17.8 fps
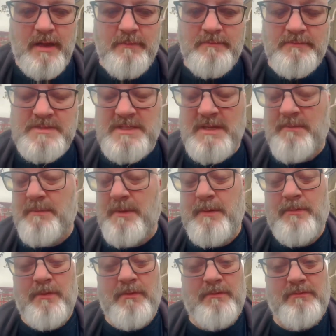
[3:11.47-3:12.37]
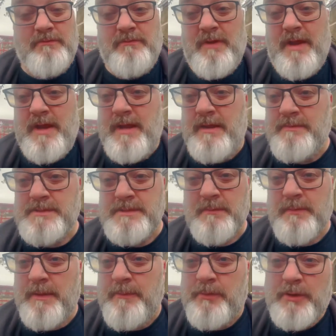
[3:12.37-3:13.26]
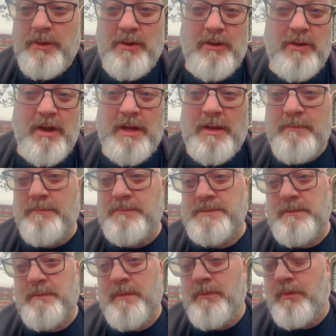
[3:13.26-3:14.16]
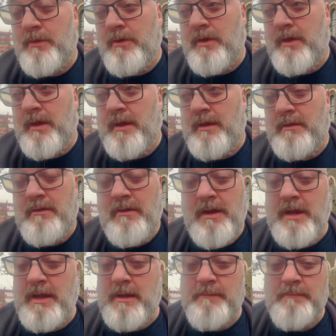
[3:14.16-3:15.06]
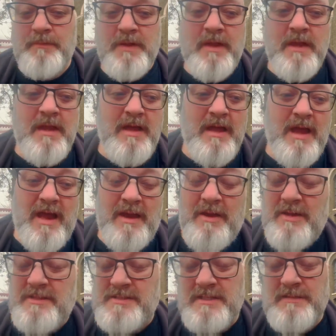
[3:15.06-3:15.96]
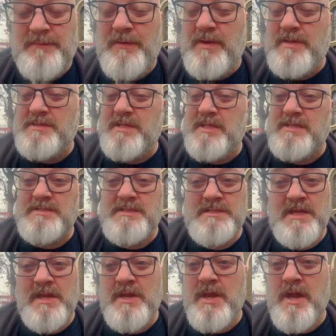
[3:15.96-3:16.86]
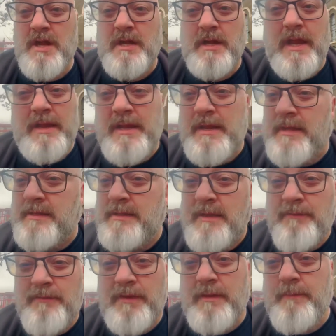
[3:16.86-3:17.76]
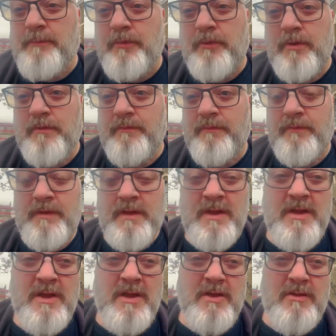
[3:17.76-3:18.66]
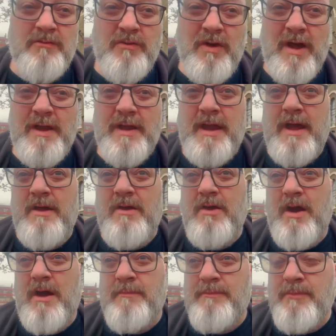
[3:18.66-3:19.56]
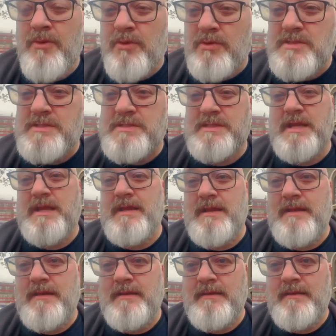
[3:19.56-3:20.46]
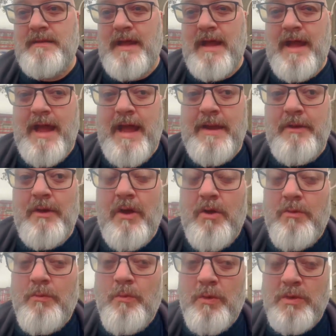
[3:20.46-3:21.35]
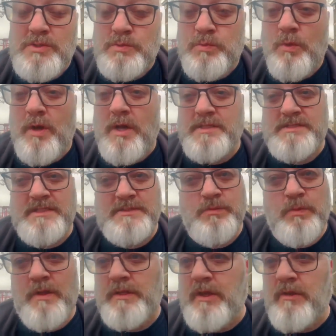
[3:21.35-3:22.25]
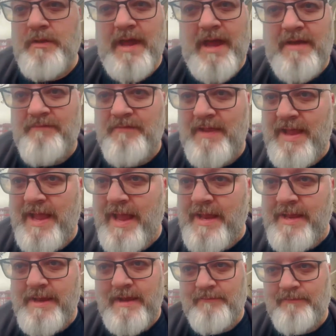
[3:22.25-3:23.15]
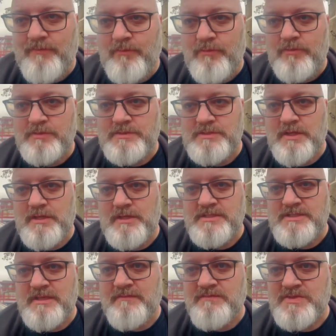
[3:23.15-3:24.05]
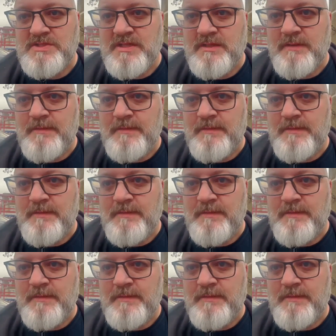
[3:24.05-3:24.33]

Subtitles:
Some people rate him, some people don't like him, some people like him. I know it's his first season, he's young, and he can definitely improve. Right now I'm not seeing that, and what's worse is we don't have any other alternatives